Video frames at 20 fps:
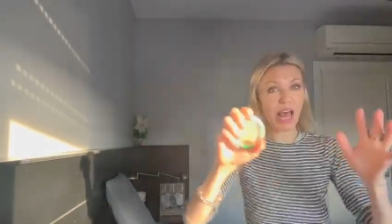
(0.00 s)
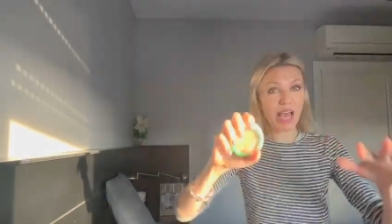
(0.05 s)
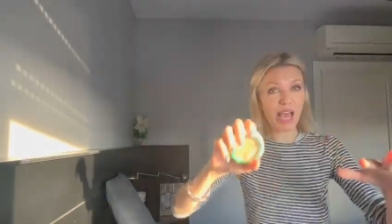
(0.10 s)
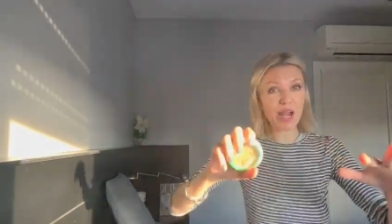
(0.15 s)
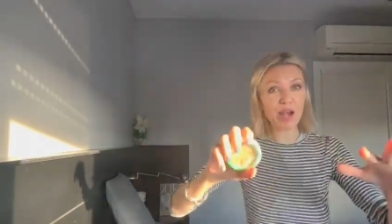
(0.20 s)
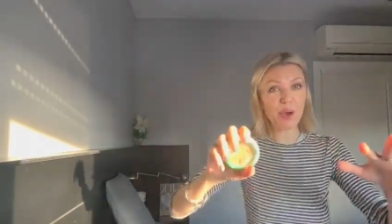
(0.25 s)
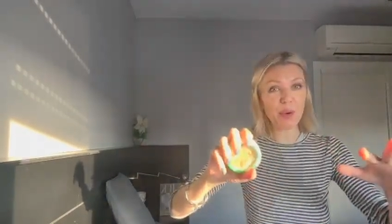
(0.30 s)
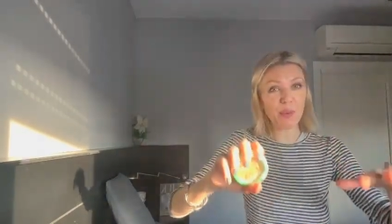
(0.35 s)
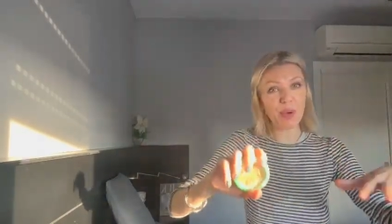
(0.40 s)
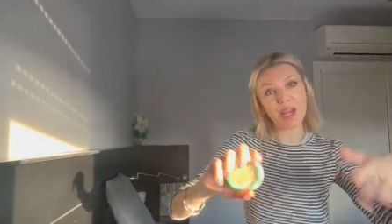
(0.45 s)
I
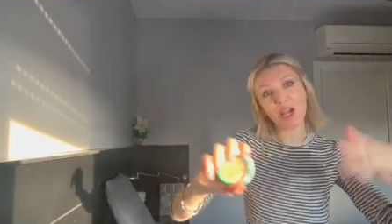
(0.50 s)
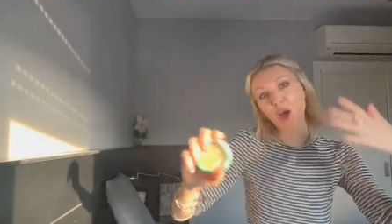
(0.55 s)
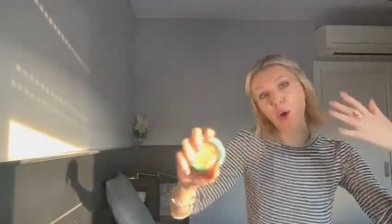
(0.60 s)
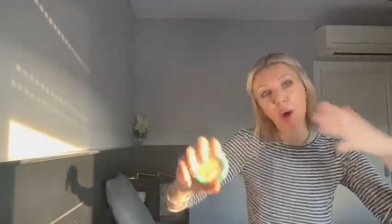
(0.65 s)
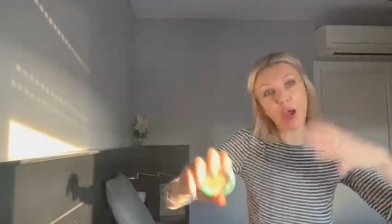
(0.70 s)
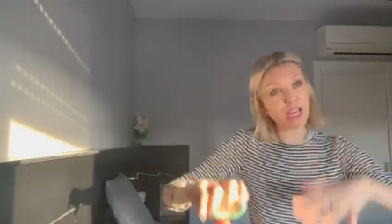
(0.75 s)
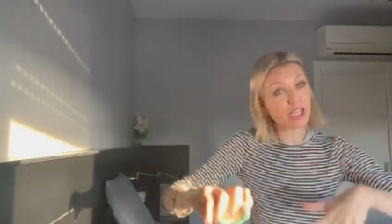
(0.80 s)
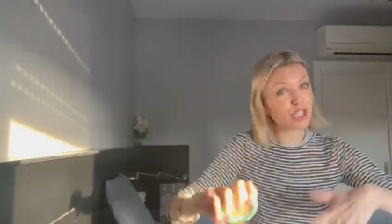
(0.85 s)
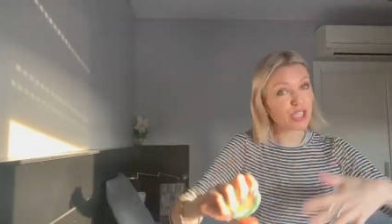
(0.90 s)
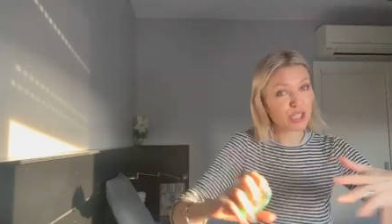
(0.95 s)
know.
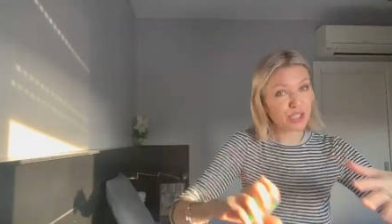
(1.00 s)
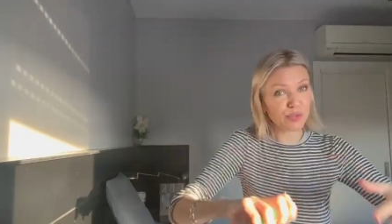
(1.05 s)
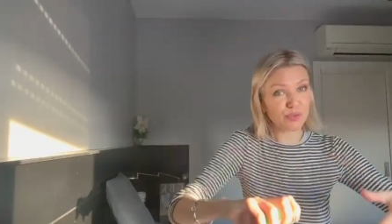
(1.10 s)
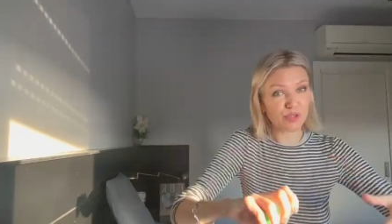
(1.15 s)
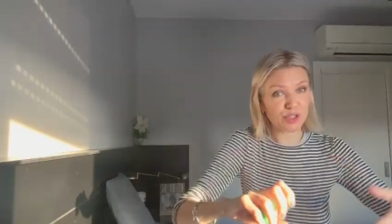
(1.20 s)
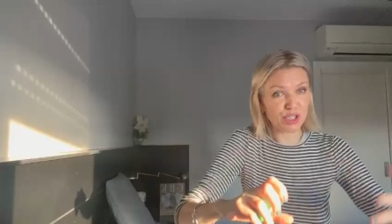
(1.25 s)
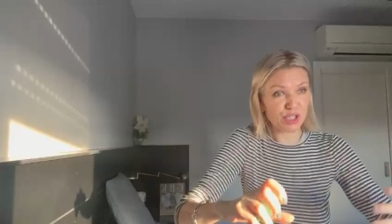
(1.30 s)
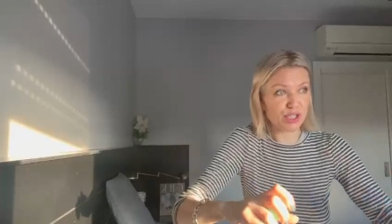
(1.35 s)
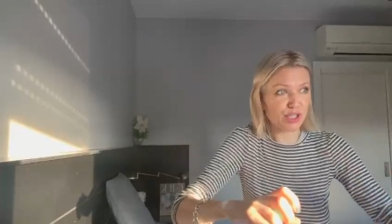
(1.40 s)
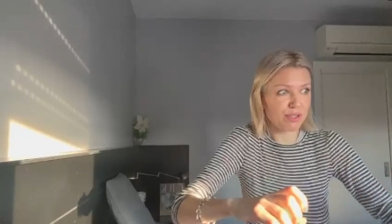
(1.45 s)
I
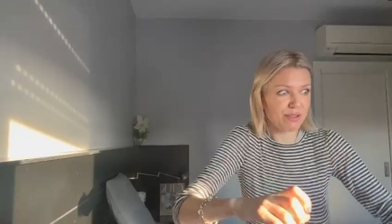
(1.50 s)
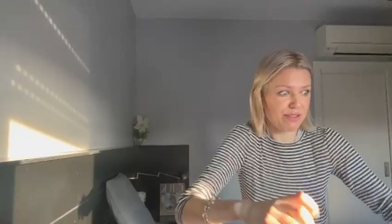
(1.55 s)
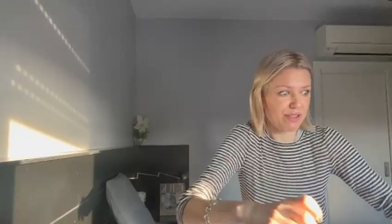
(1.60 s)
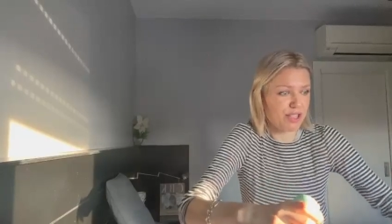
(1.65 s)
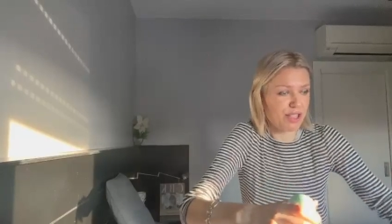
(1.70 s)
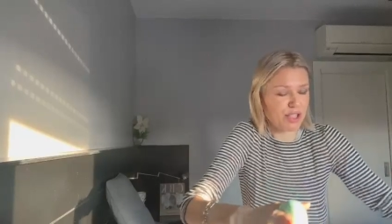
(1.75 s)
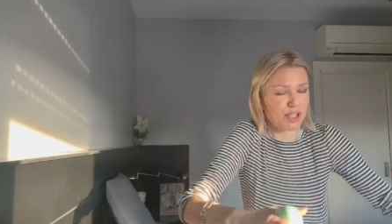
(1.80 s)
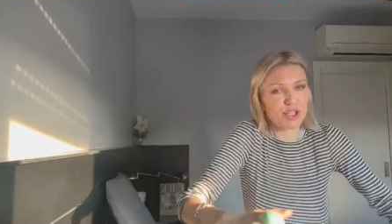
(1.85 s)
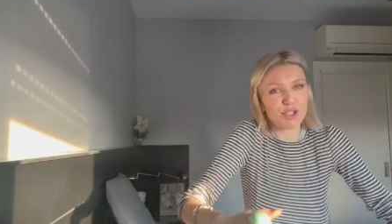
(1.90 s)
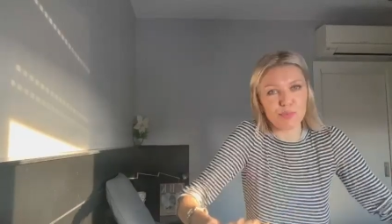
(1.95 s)
just
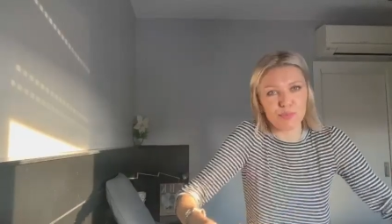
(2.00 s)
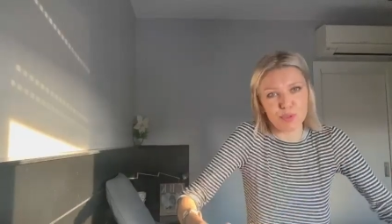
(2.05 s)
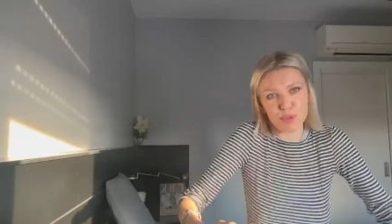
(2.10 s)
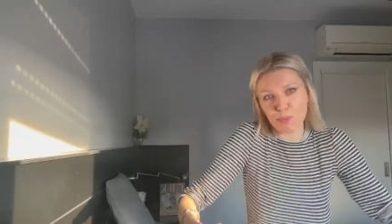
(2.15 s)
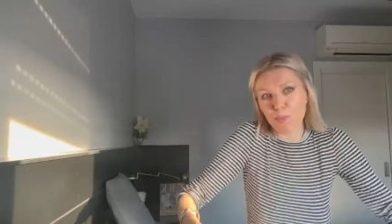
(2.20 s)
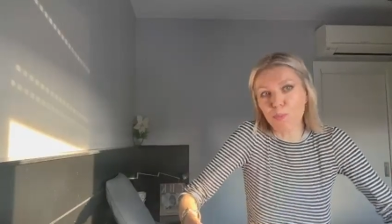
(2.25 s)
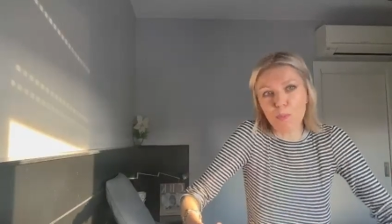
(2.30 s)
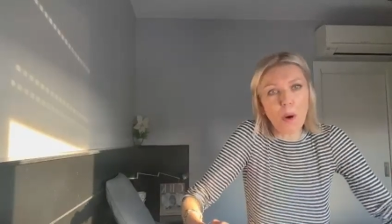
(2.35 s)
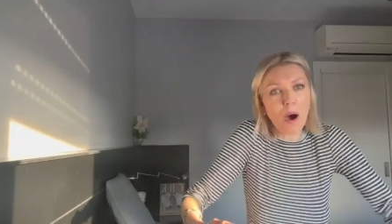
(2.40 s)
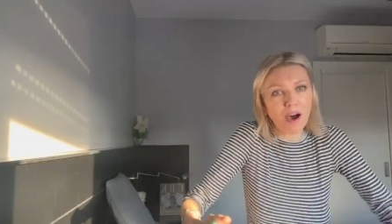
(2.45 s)

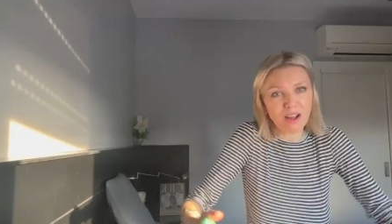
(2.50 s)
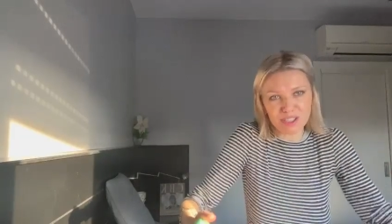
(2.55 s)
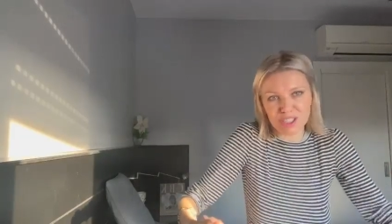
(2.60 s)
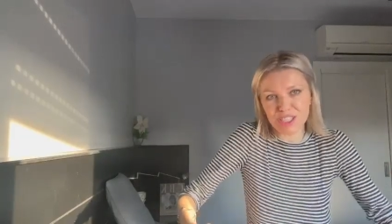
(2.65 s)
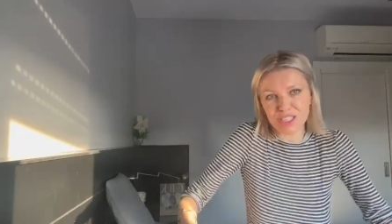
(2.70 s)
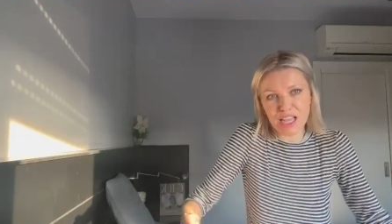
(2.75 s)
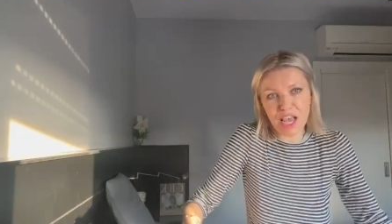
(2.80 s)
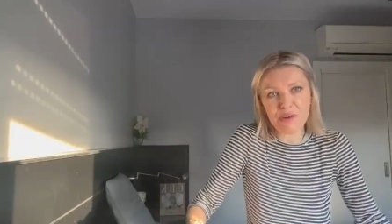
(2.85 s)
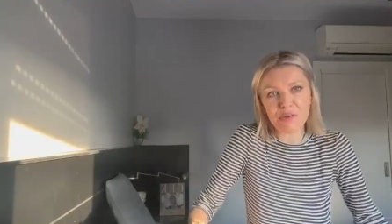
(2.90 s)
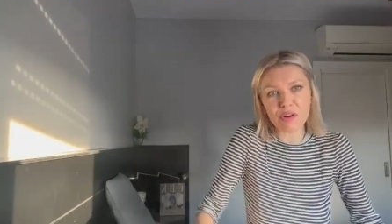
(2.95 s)
bought
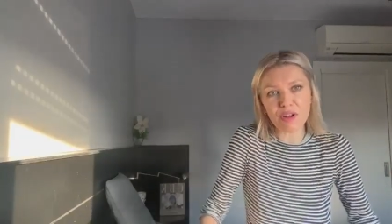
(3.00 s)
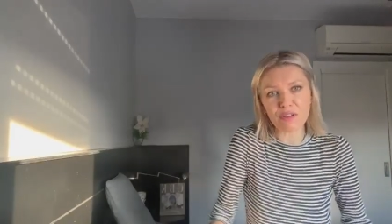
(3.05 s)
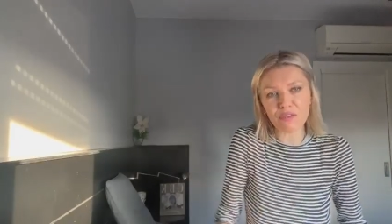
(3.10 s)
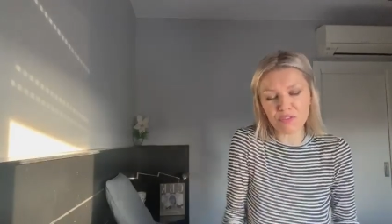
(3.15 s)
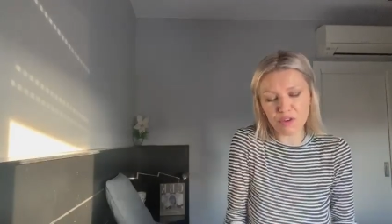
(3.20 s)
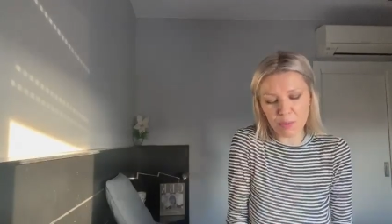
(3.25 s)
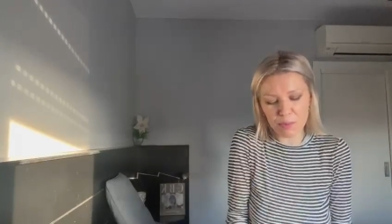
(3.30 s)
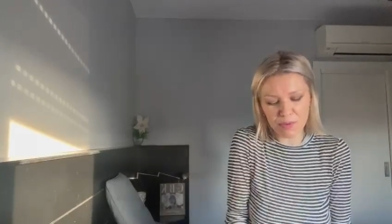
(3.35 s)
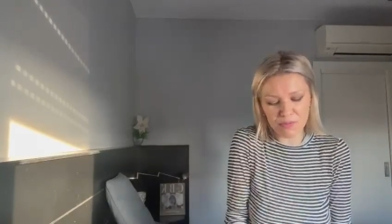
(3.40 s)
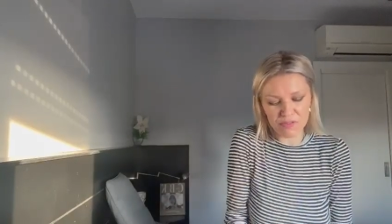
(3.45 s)
several
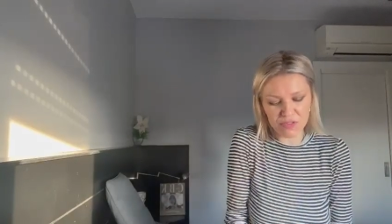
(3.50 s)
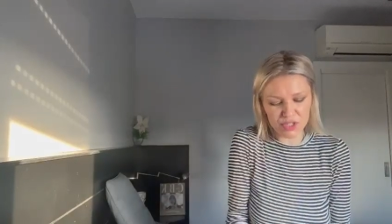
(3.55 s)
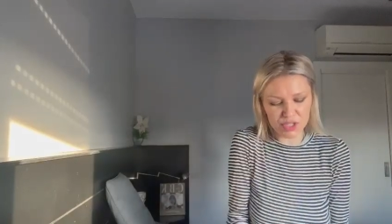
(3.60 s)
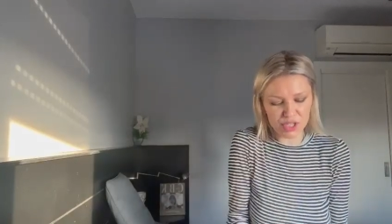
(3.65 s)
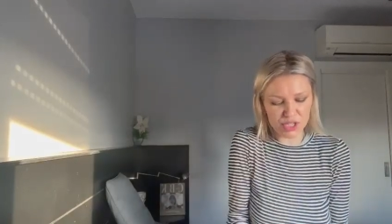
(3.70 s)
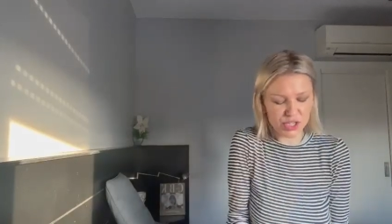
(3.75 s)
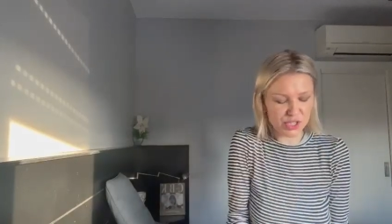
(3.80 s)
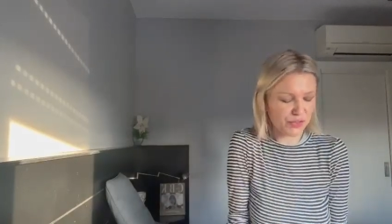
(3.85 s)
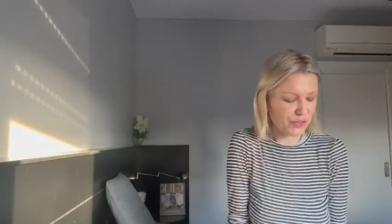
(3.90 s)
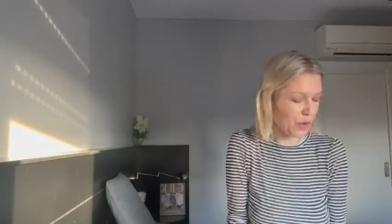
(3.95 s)
from the
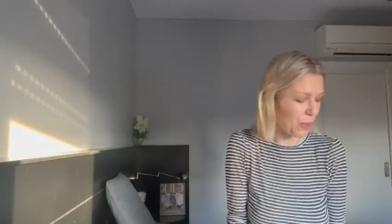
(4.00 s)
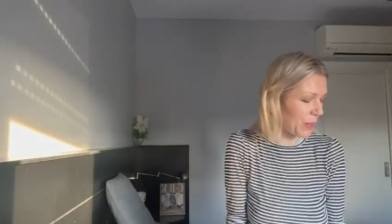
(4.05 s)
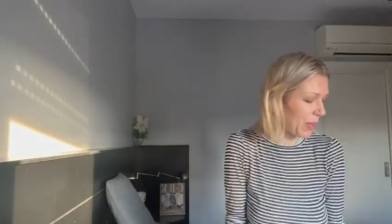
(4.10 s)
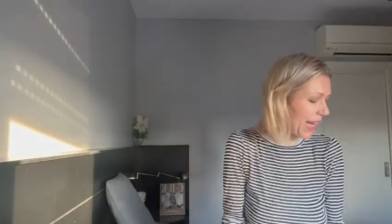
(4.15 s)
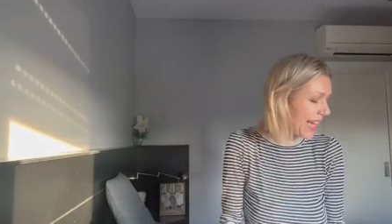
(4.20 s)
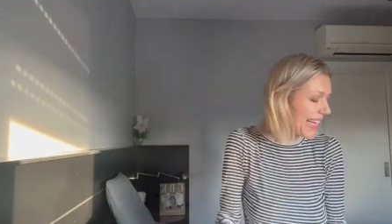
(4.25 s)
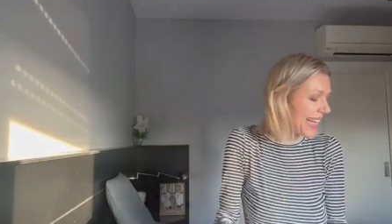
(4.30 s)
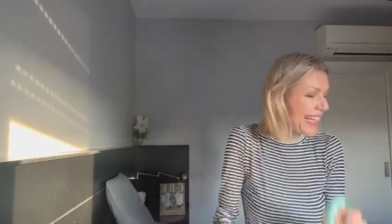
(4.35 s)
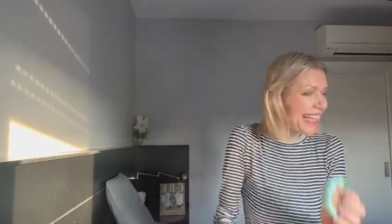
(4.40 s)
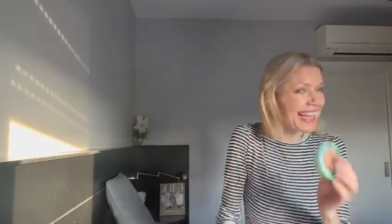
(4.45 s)
Physician Formula.